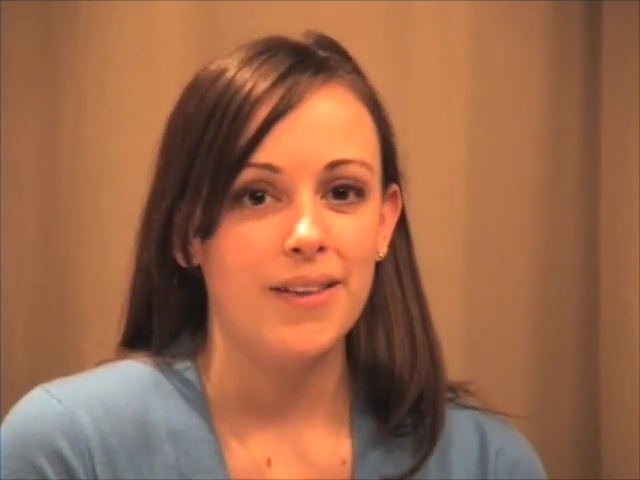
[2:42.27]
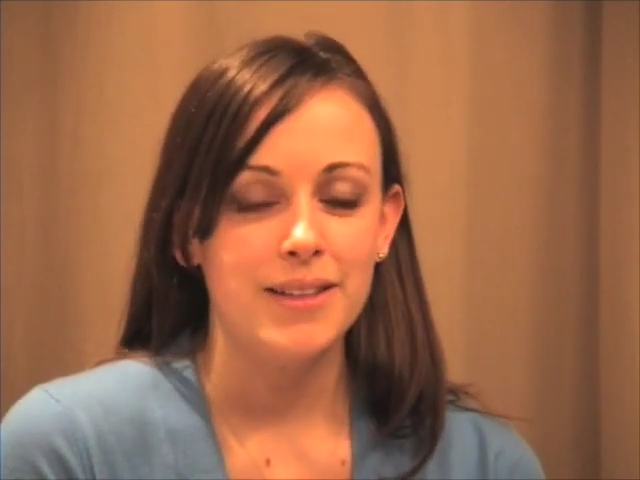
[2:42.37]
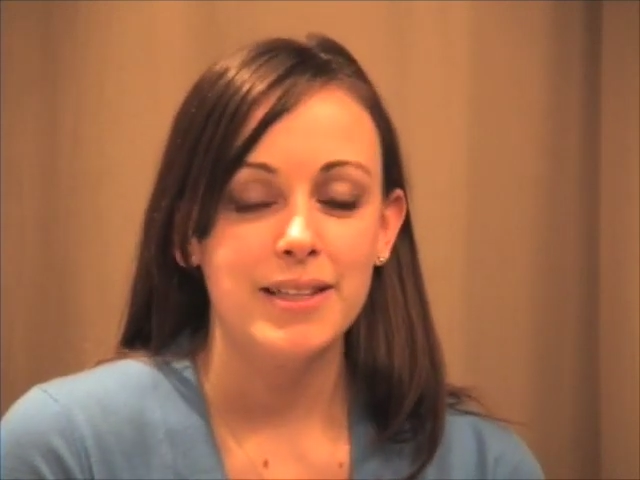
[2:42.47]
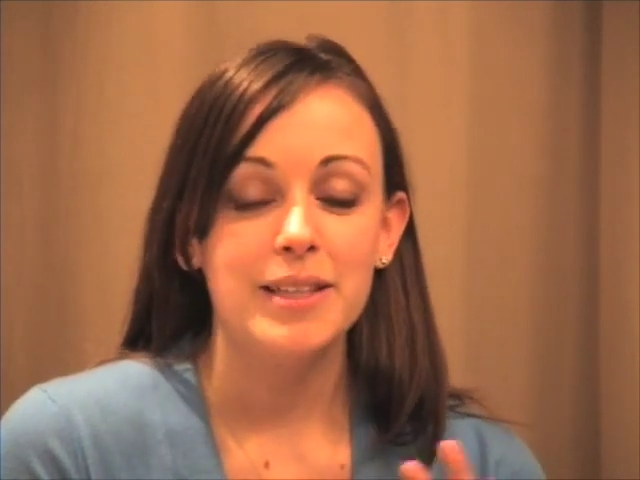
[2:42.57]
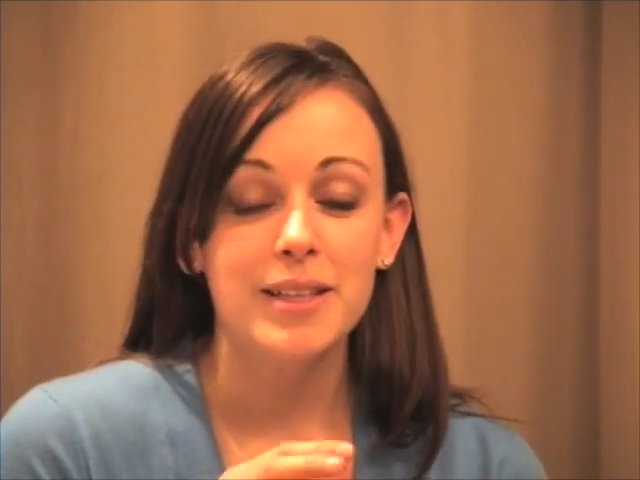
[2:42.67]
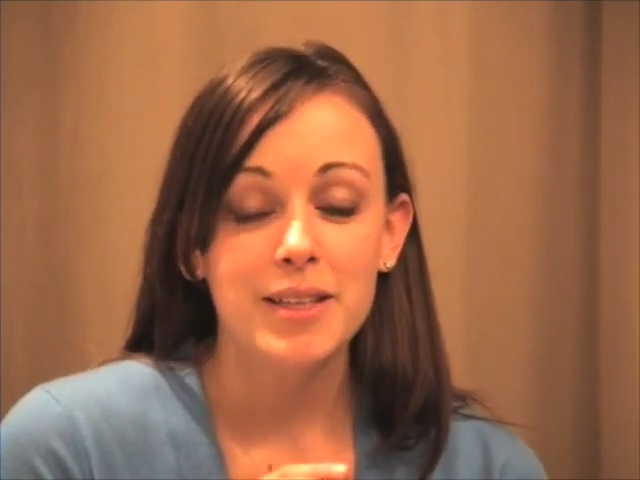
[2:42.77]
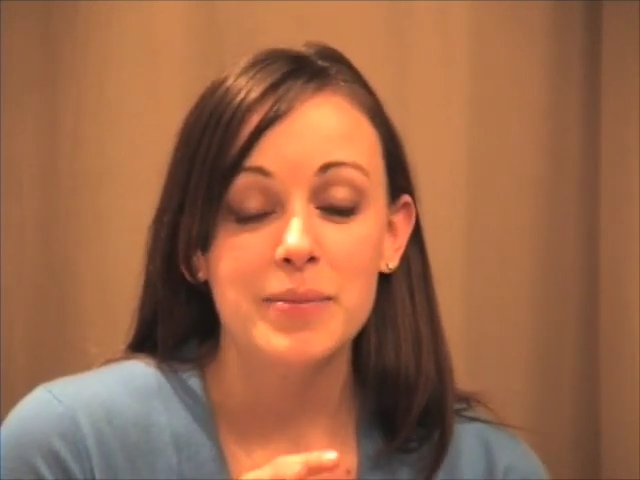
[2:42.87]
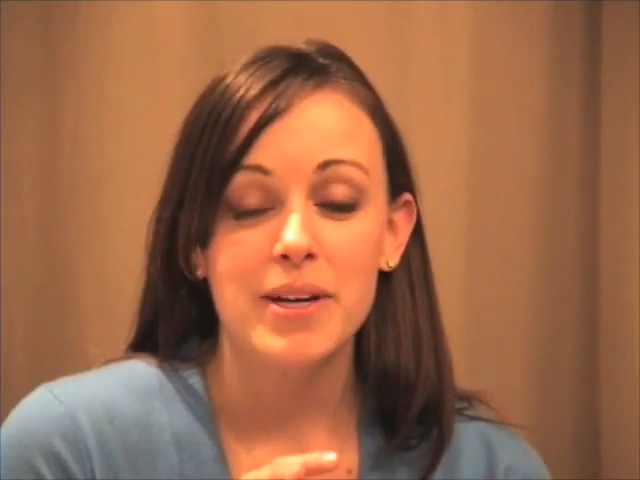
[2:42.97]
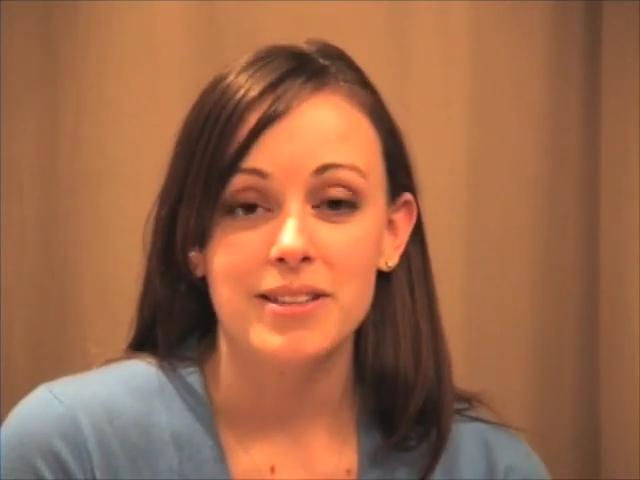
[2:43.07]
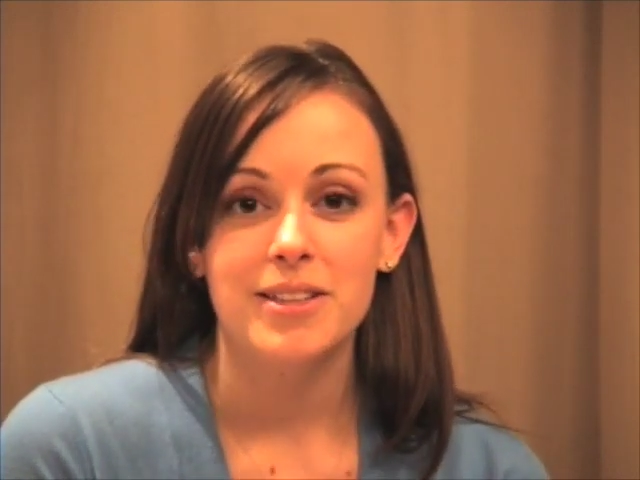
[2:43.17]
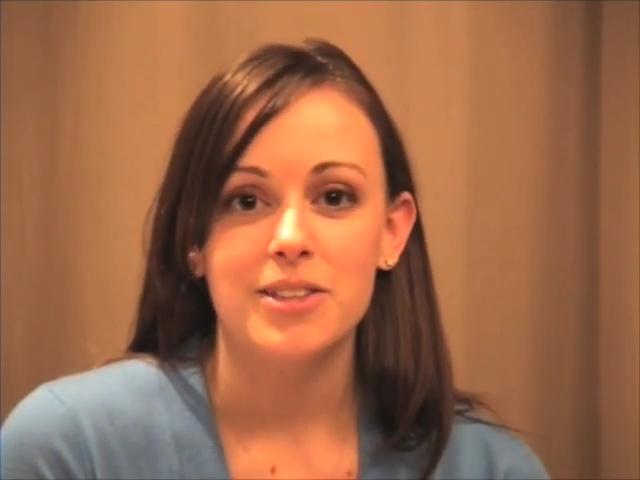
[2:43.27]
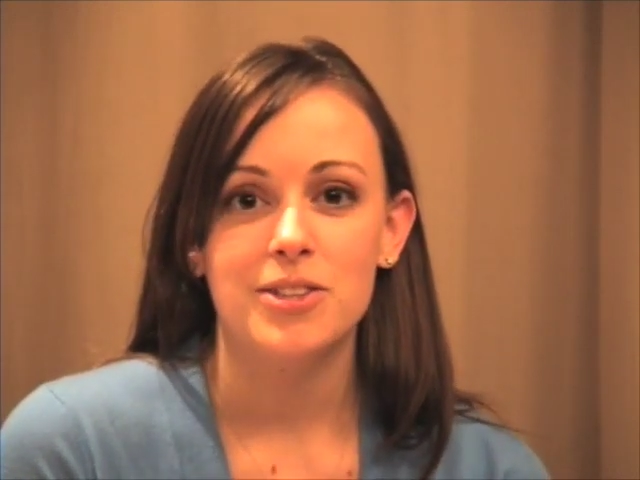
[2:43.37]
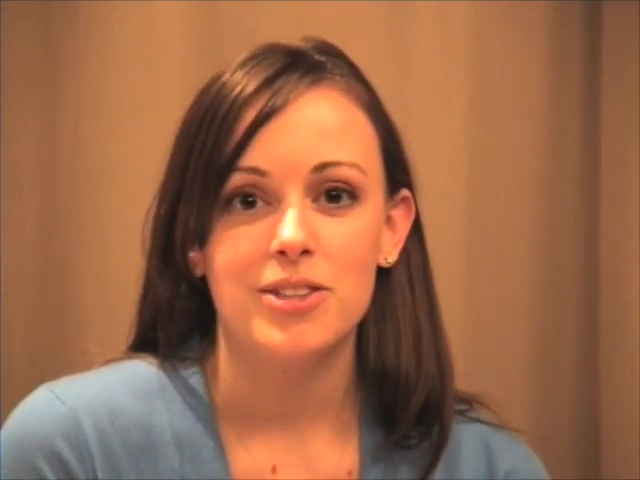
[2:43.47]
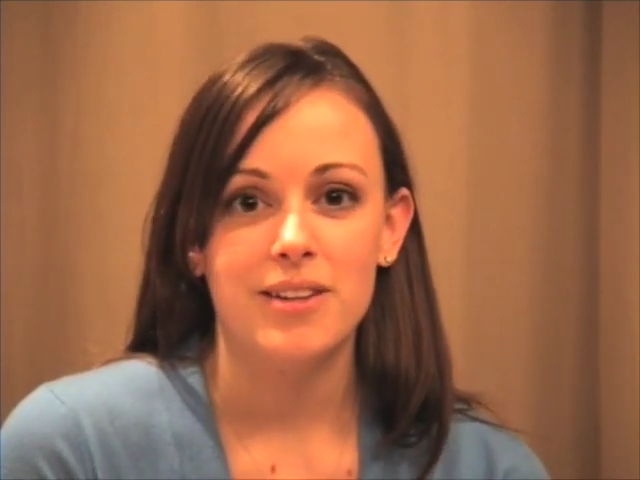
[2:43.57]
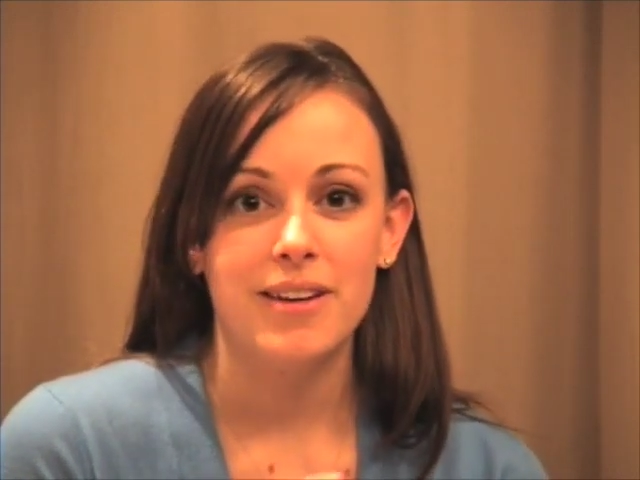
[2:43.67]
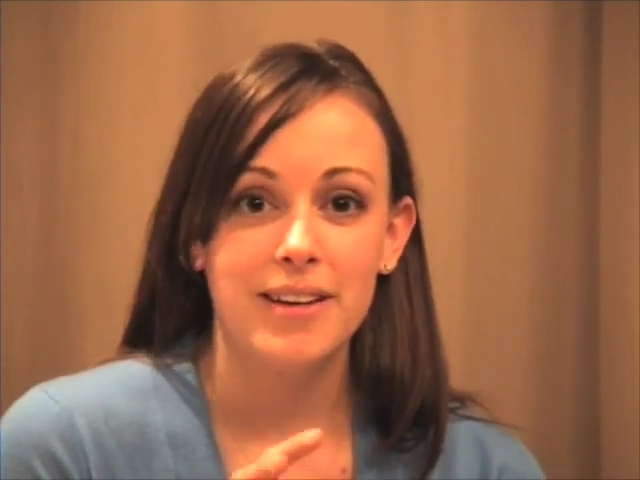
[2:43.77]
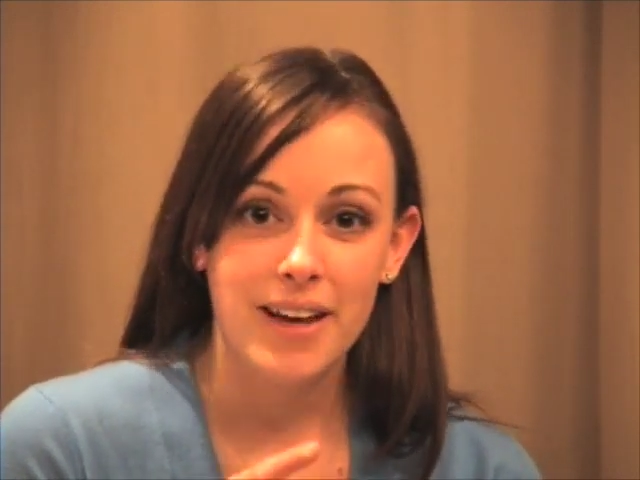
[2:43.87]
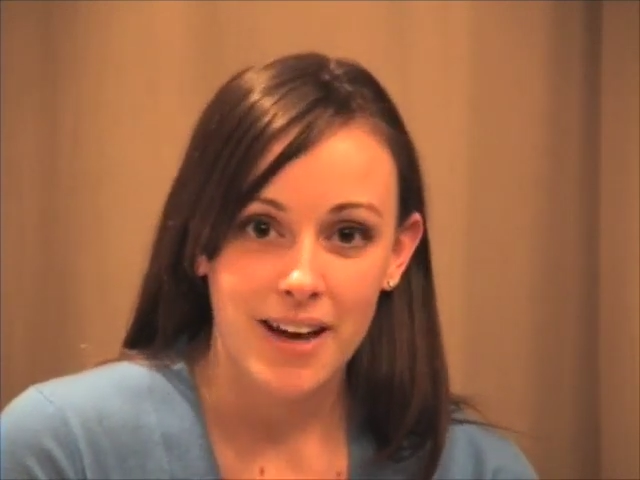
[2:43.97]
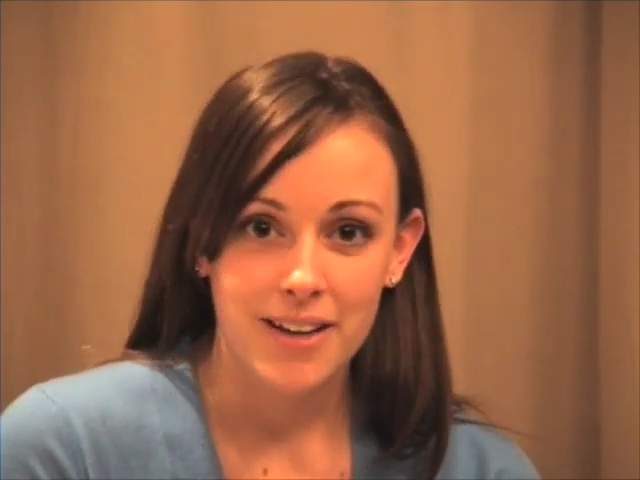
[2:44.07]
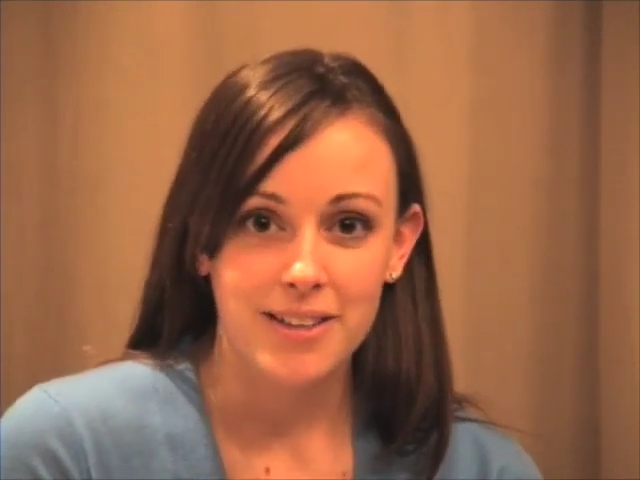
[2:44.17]
I think the key message,
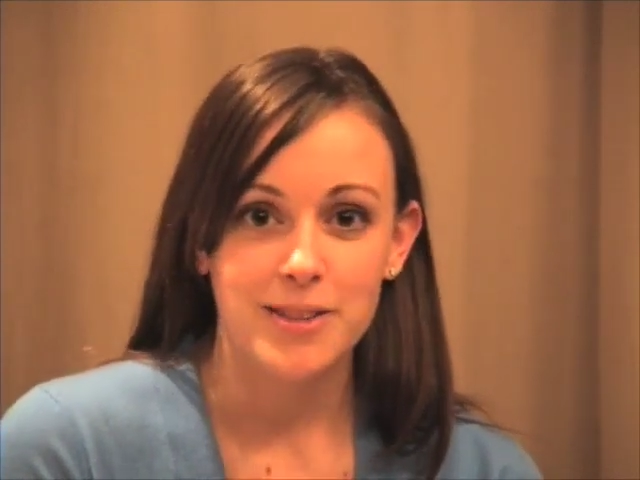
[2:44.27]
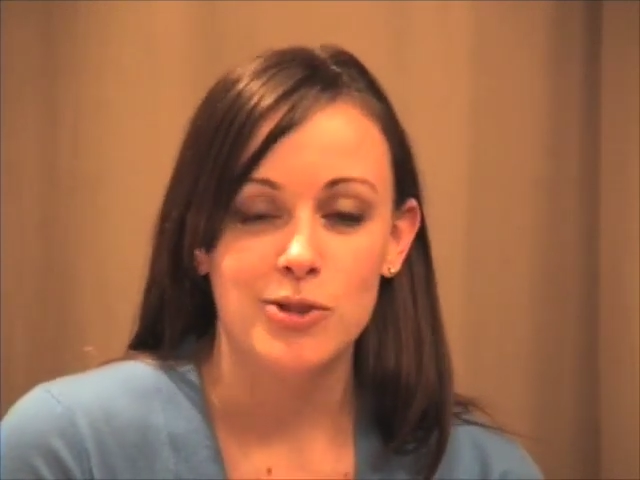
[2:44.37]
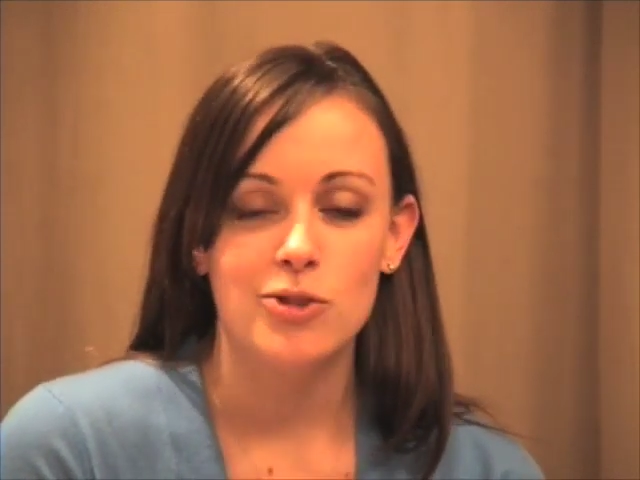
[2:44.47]
again,